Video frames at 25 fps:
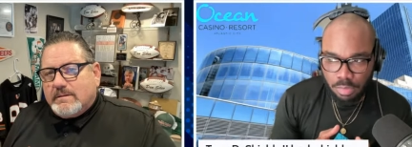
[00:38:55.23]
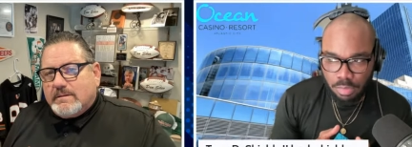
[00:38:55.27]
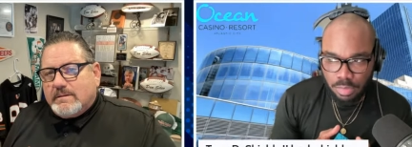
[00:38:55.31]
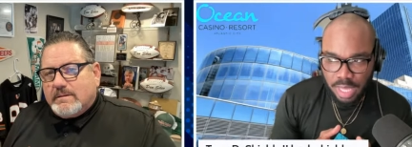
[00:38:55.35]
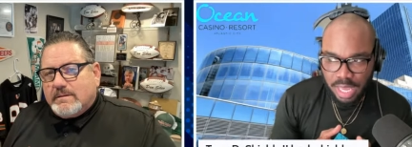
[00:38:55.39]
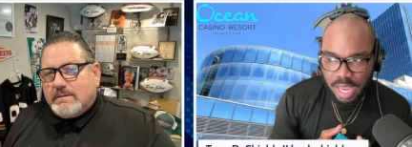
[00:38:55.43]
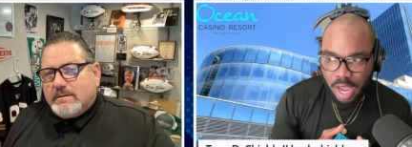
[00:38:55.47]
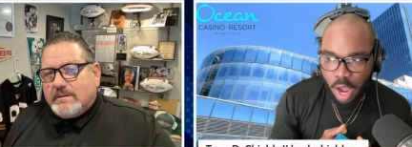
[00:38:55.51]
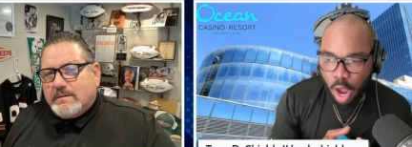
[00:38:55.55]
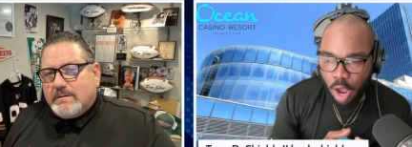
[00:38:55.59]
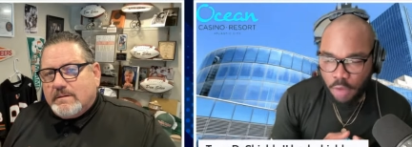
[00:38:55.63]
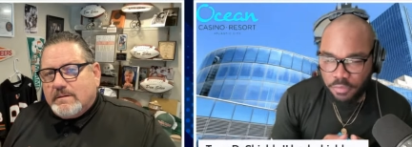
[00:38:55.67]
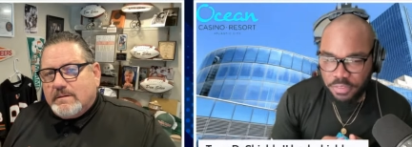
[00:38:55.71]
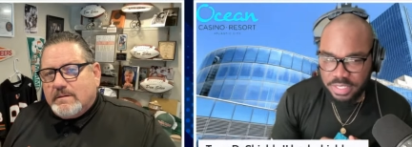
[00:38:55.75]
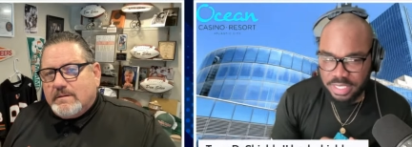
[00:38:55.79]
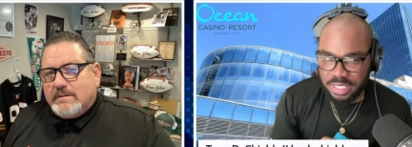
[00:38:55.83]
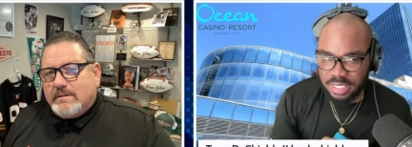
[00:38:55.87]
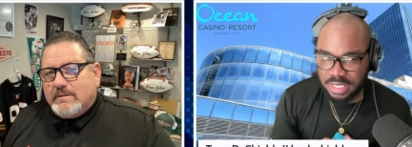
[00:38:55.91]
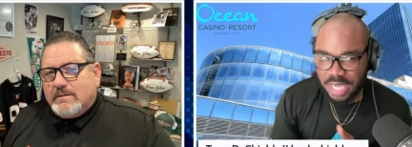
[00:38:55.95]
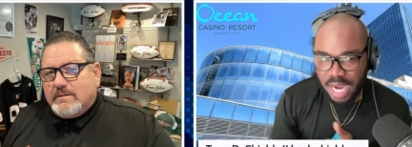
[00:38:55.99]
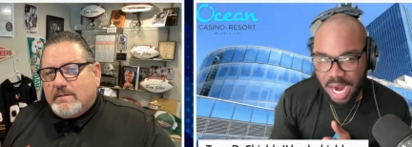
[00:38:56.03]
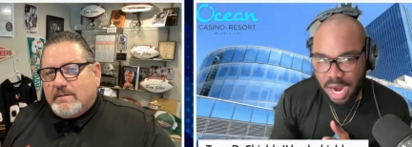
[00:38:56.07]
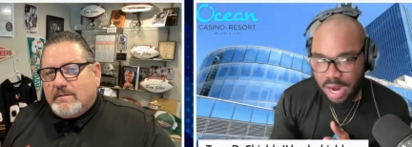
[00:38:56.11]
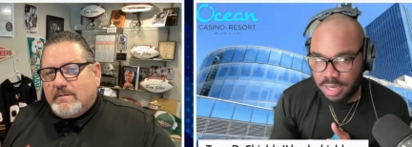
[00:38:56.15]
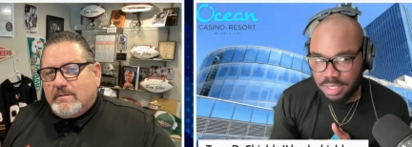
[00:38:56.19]
Speaker 1: they off his
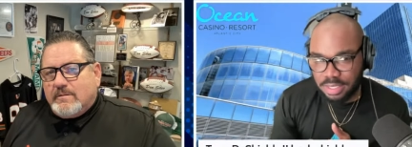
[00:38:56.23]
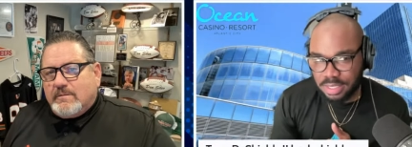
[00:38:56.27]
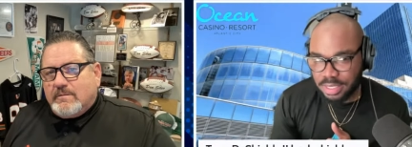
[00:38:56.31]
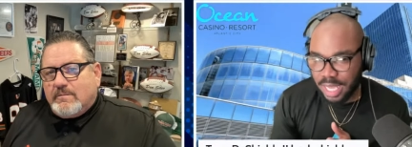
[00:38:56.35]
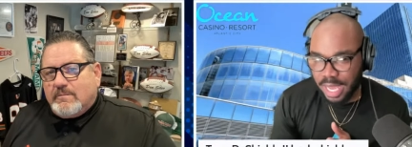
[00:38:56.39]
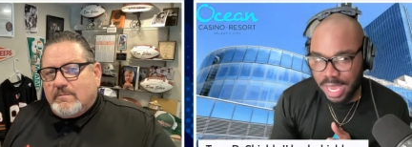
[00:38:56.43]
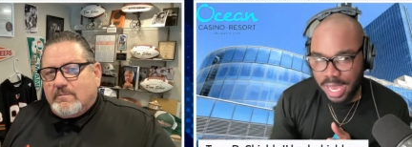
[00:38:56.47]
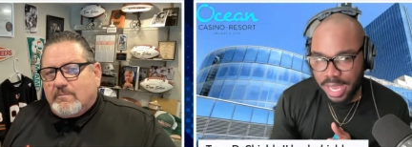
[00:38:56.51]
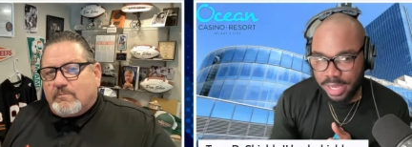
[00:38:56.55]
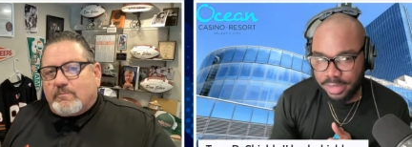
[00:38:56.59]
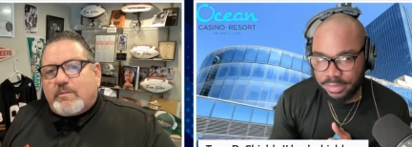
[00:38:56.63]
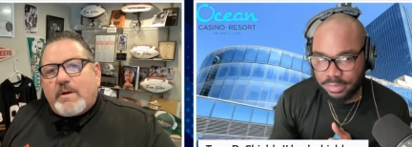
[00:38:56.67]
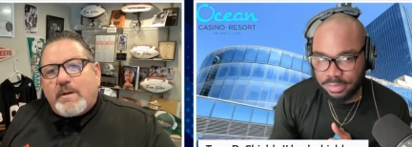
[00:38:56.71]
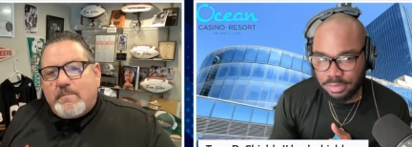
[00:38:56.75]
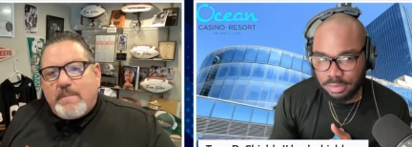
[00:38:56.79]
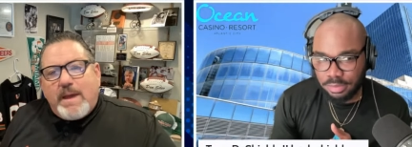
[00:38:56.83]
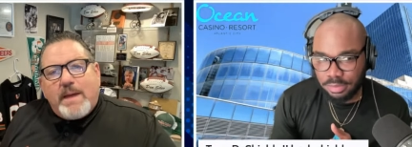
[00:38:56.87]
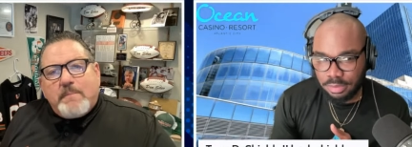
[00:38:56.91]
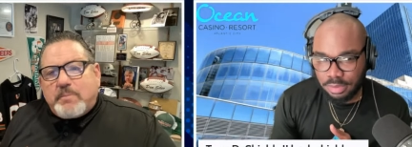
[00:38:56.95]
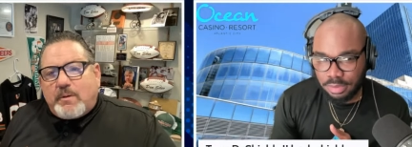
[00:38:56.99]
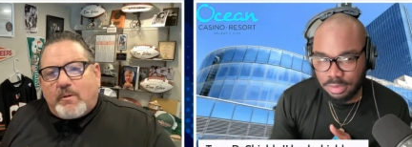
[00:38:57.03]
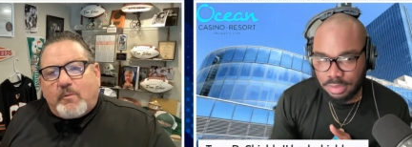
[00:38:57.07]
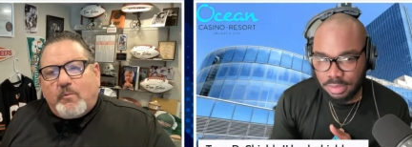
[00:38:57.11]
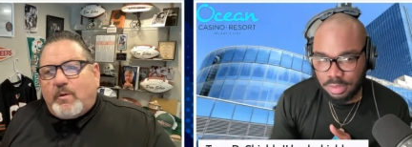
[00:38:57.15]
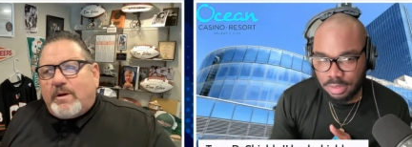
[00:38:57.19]
entire staff.
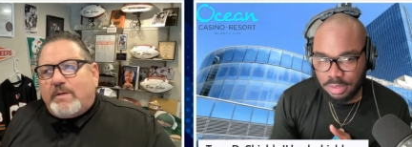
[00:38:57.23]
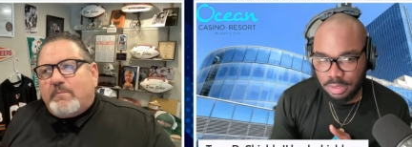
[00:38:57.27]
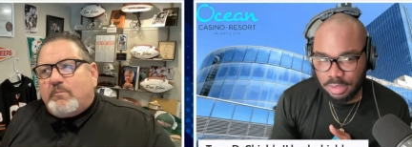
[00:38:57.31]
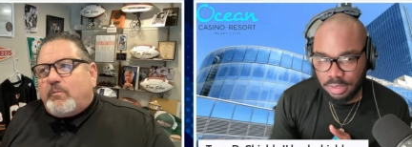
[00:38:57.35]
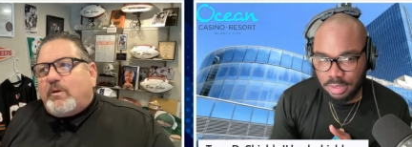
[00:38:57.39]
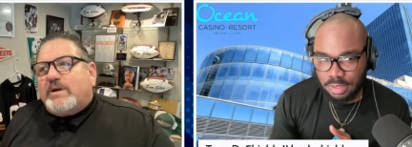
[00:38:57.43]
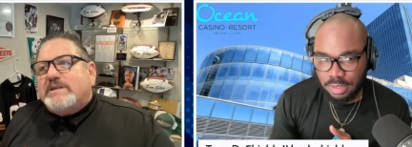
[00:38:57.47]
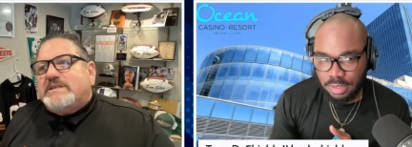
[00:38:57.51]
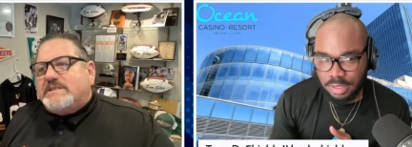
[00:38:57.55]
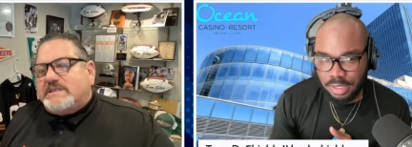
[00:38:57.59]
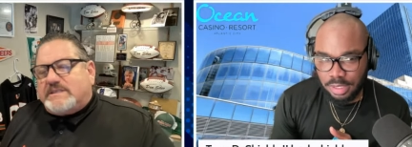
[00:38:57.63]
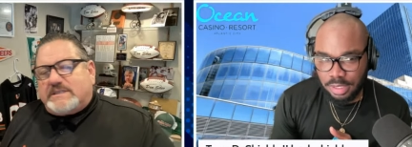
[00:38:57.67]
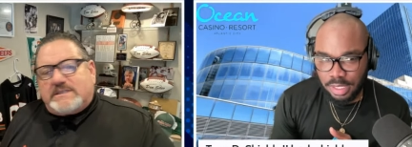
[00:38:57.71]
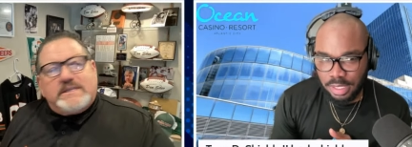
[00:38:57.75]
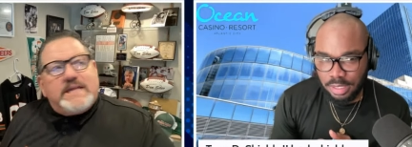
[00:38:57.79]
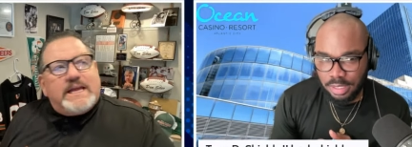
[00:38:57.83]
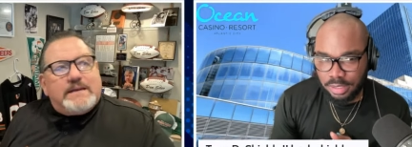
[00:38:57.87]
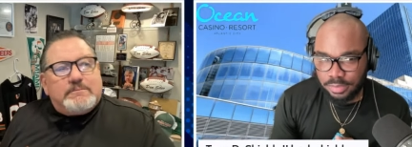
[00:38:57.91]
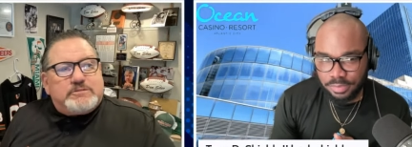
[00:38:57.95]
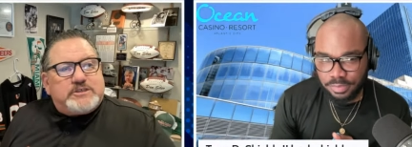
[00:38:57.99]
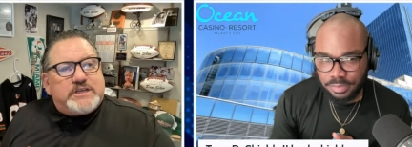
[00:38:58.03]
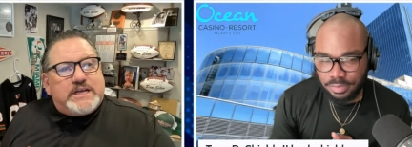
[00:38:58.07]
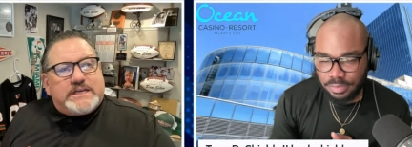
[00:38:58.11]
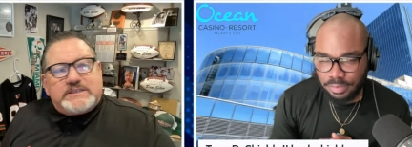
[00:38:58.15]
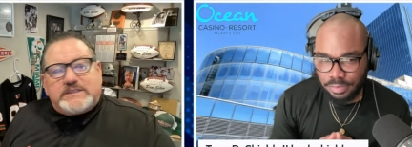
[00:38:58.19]
Speaker 2: Remember when what's his
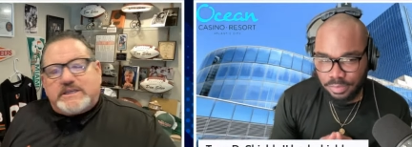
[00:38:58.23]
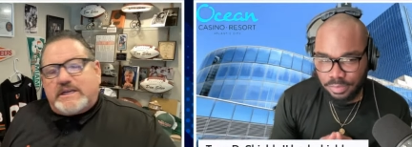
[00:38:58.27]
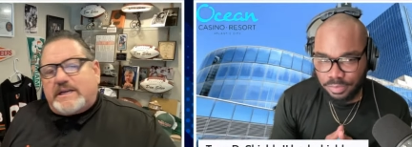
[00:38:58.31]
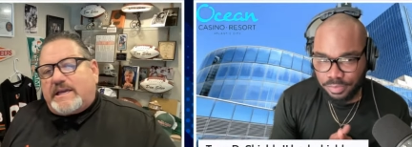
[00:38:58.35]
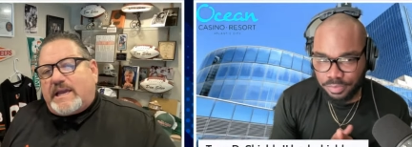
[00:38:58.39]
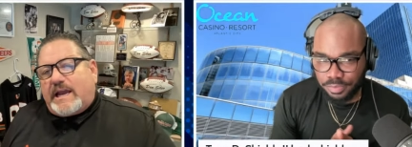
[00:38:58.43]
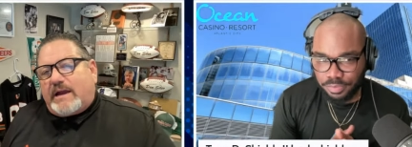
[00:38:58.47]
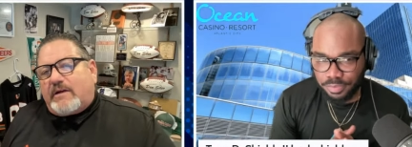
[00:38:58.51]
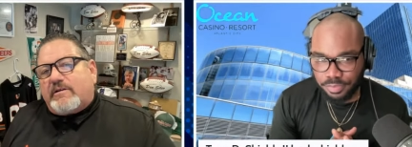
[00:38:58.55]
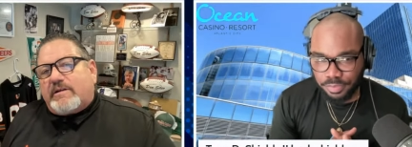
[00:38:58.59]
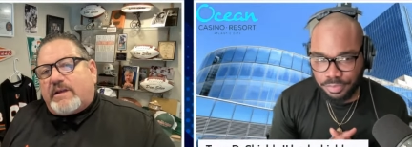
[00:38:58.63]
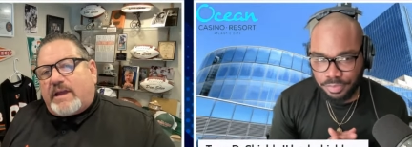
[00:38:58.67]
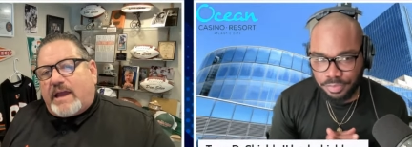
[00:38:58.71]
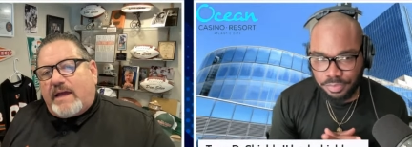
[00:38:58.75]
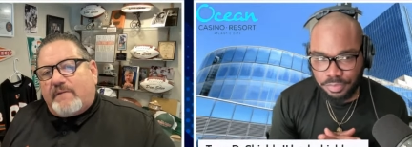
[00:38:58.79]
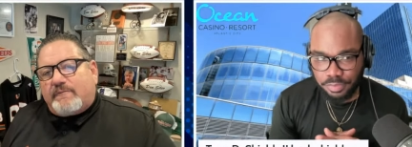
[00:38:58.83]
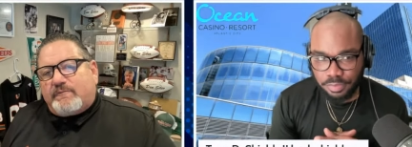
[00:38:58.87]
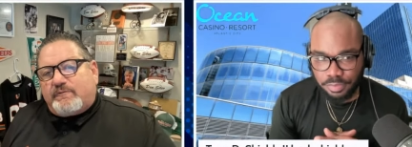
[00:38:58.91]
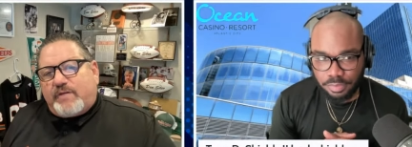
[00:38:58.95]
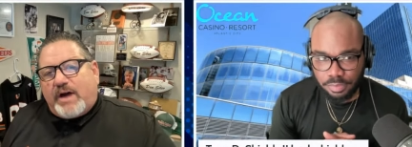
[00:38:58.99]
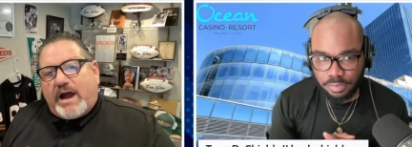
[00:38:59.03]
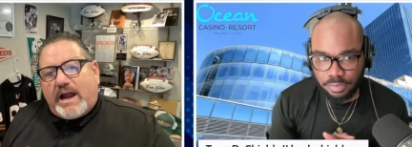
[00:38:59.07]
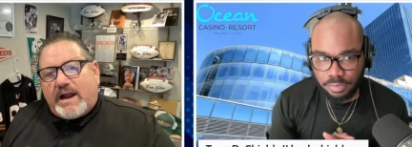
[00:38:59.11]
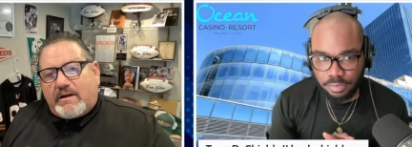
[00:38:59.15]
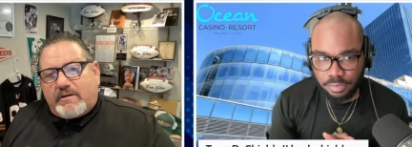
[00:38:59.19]
name, Jason Garrett,
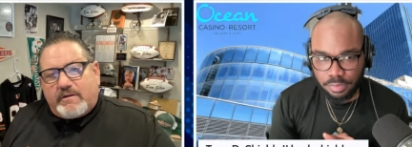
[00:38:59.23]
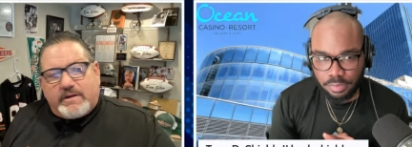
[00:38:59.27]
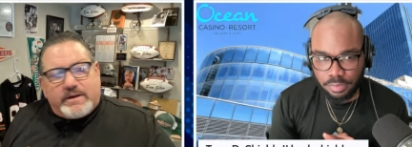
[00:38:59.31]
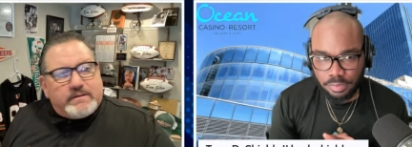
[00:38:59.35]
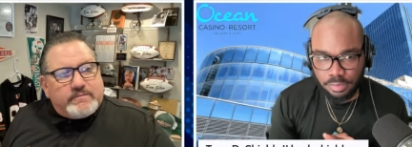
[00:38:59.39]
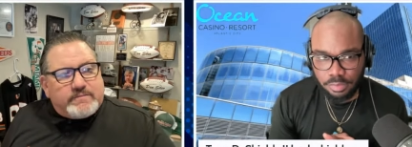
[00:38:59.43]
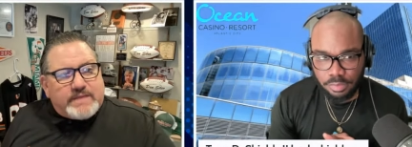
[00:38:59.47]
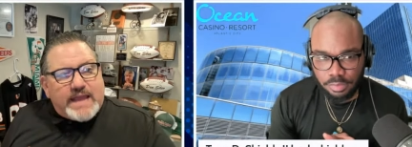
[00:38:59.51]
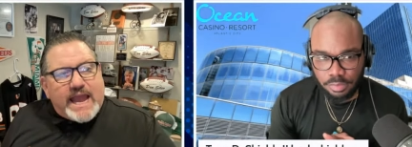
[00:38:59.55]
got fired in